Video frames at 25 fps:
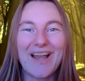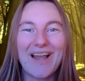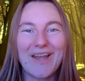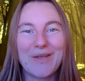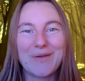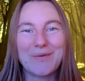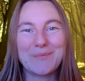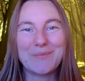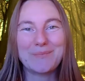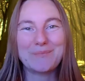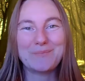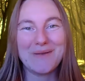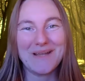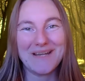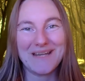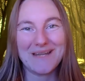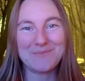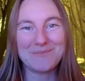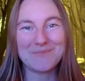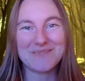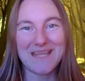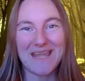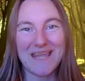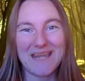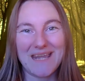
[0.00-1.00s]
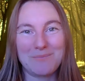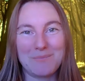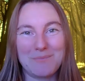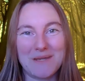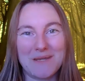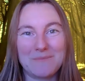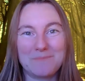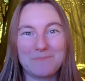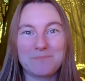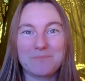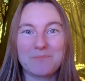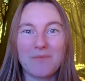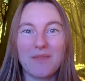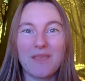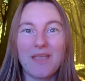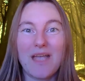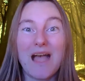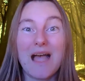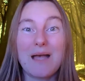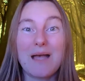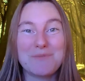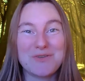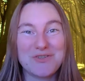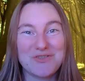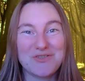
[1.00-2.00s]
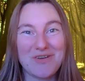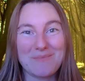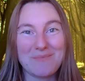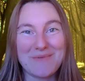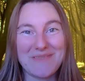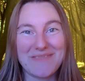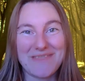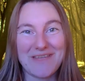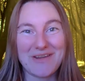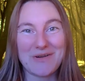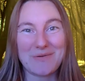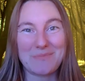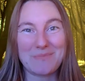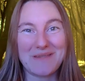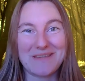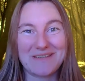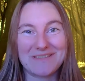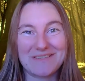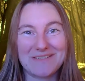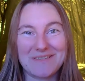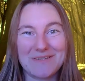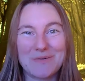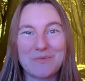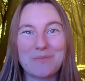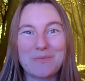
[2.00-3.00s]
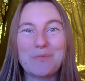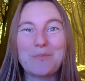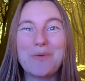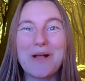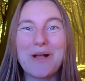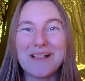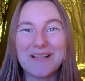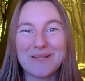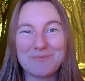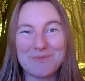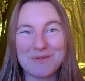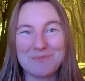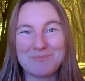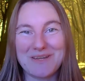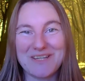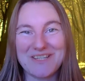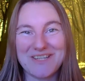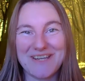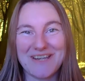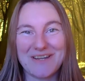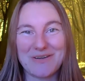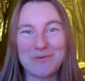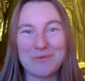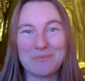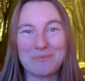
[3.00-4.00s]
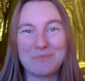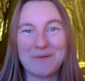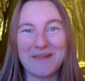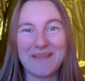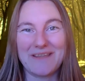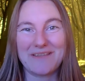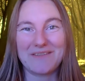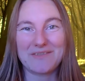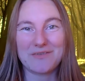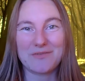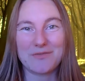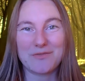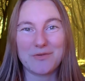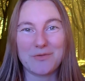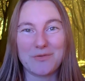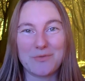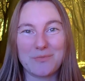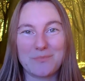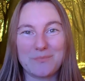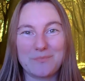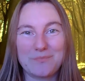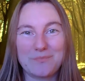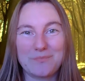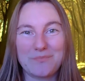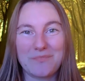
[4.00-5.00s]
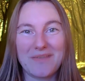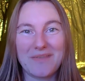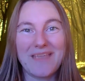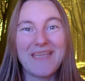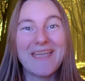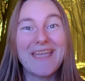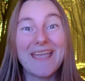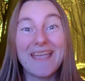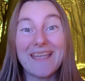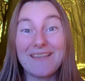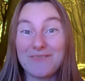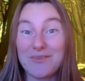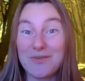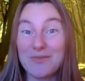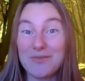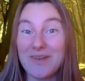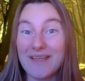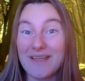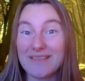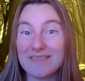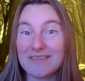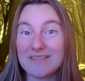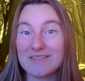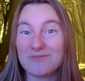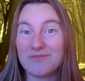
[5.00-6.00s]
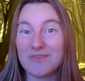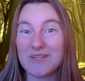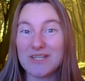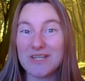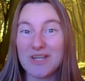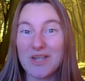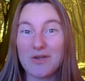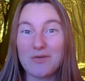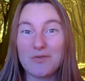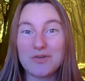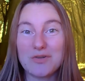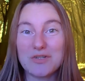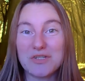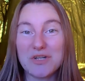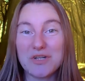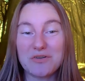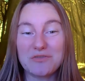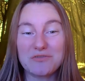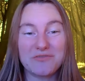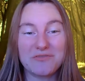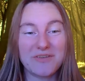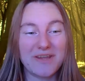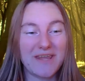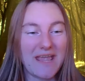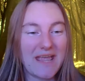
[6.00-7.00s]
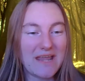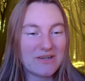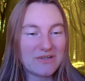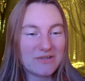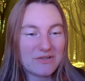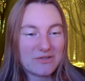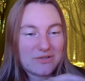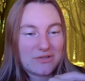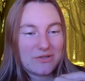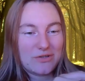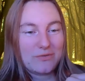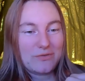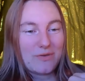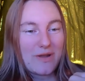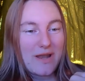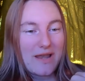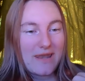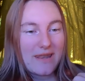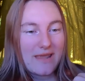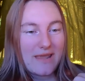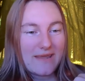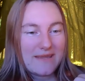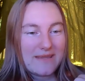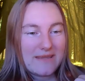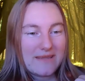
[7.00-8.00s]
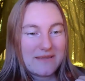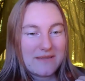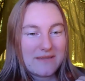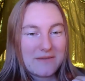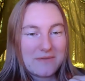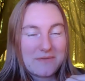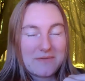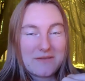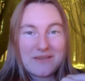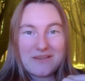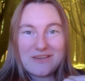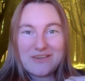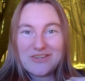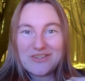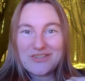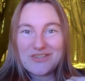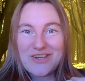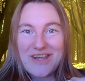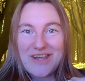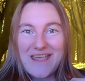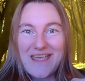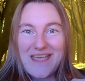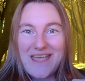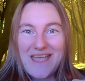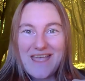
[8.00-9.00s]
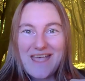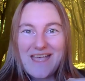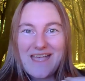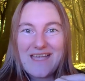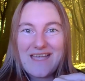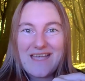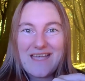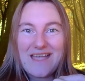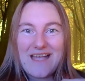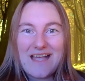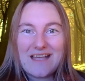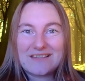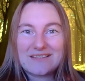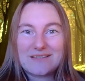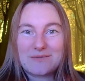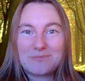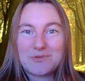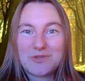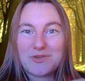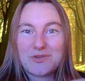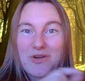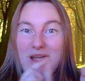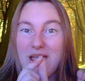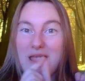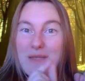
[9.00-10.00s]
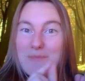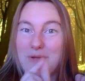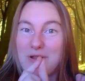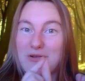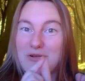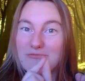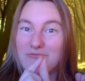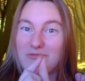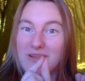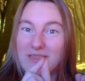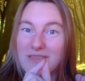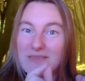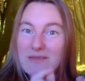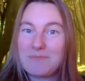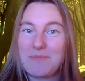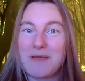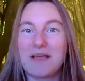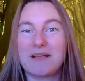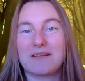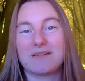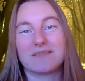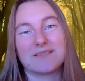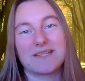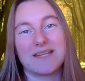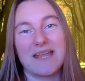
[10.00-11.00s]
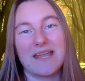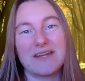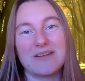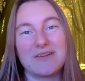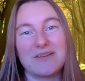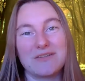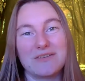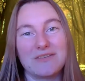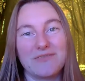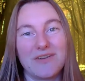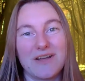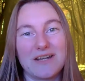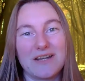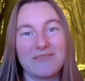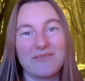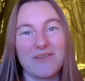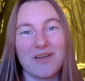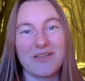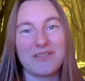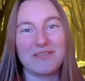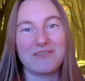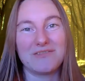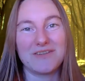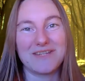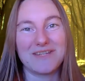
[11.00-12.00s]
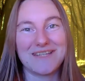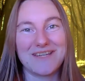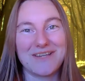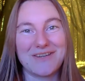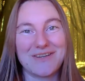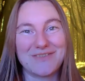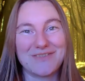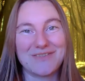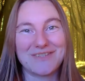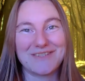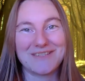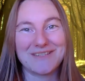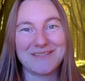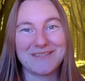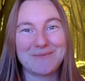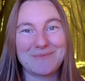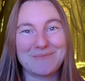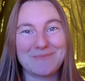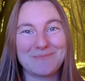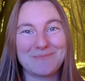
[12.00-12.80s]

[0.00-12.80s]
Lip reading: Hello, my name's Amy. I'm a drama therapist. Welcome to my channel, Play It Through. If you like this video, don't forget to like, share, and subscribe and ring the bell to get notified of other videos.